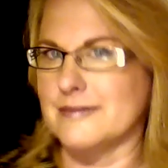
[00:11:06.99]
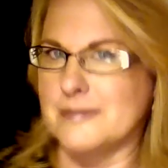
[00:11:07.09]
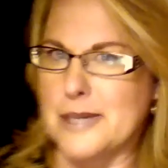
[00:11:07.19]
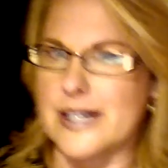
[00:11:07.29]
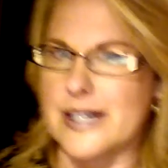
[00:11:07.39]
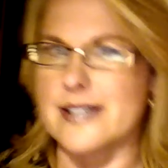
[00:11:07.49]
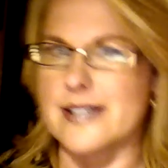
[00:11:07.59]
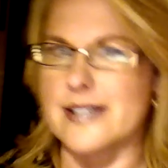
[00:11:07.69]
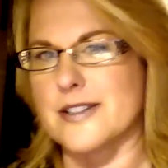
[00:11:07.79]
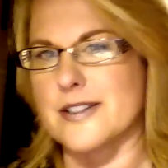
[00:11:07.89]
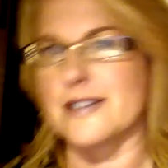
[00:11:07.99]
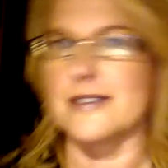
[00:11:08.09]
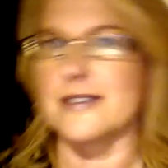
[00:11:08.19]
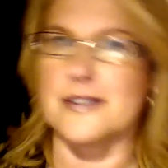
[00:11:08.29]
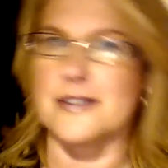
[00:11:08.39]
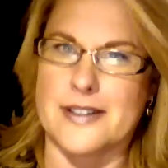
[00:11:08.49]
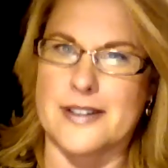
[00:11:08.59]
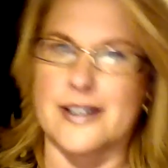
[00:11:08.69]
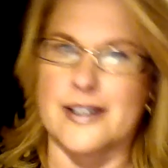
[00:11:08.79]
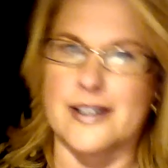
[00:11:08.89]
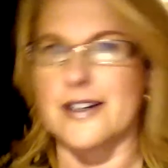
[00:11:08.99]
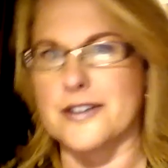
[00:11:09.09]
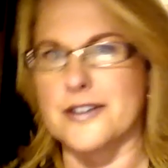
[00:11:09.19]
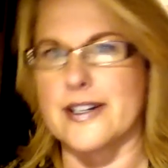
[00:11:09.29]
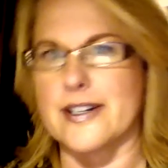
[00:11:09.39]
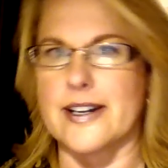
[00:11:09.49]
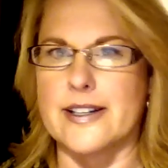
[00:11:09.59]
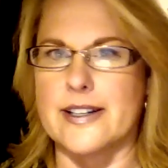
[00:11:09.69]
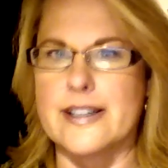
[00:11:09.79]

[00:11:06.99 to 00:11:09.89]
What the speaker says: buddies next on either side.